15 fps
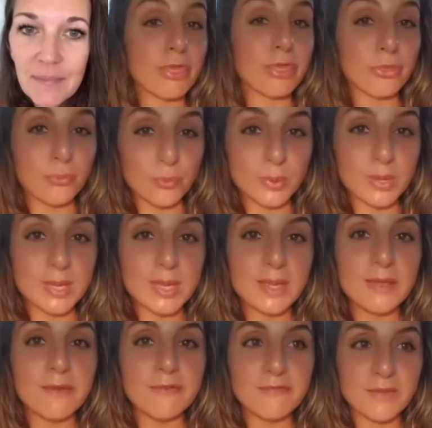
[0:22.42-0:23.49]
3
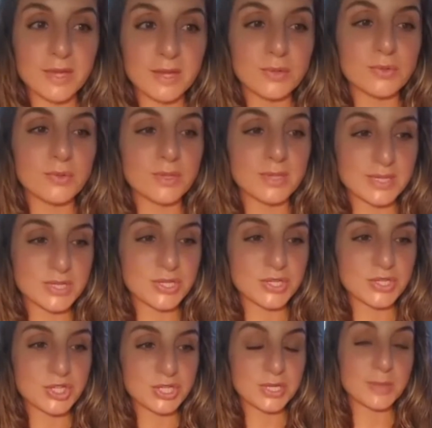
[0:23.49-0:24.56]
failed
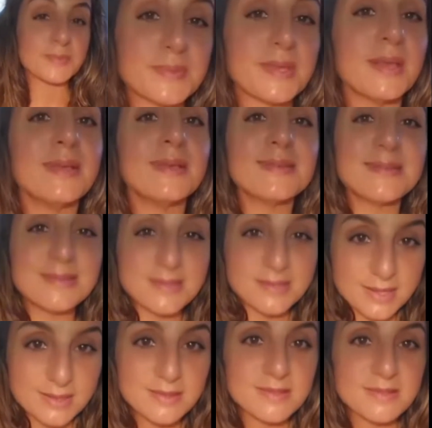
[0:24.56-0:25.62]
relationships
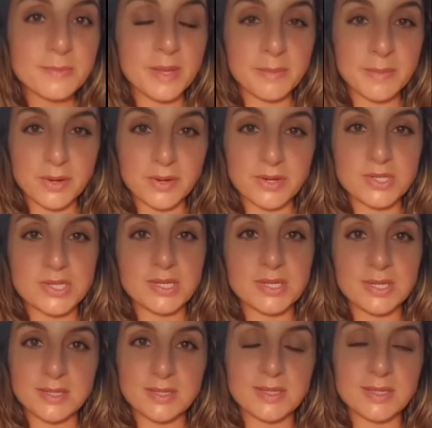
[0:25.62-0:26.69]
since my marriage had
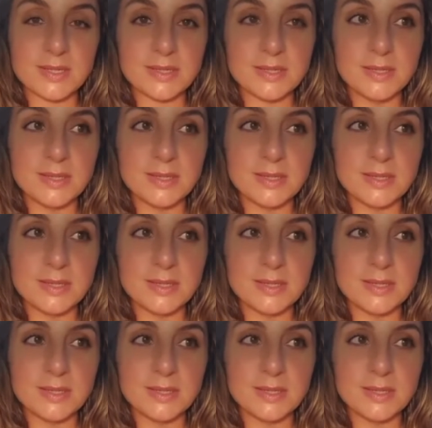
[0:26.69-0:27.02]
ended.